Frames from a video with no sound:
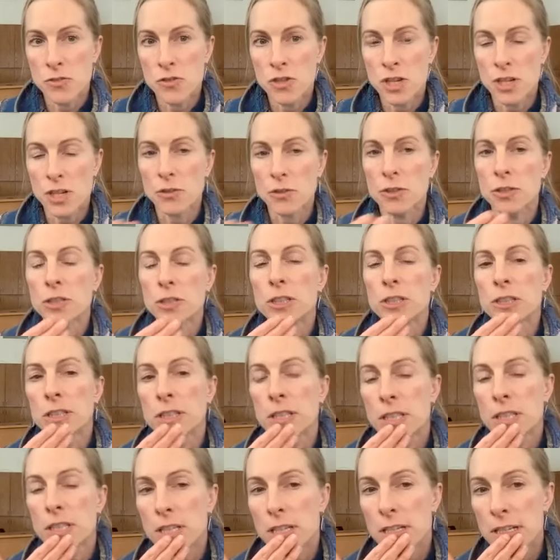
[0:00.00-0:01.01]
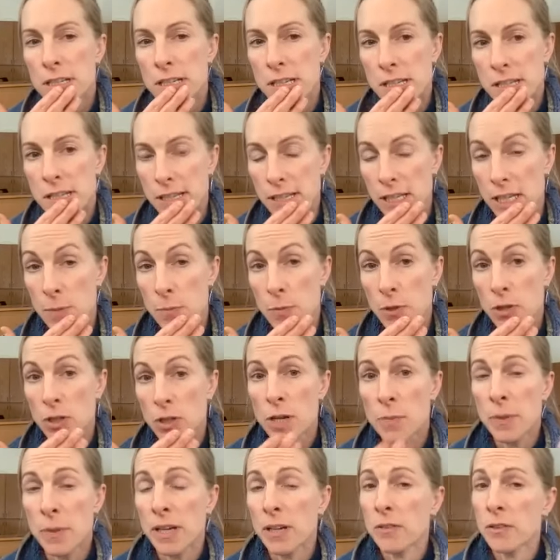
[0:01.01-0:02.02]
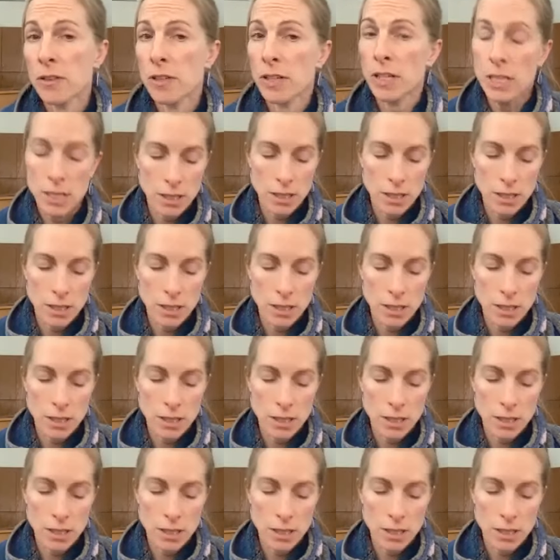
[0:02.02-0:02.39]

general disclaimer about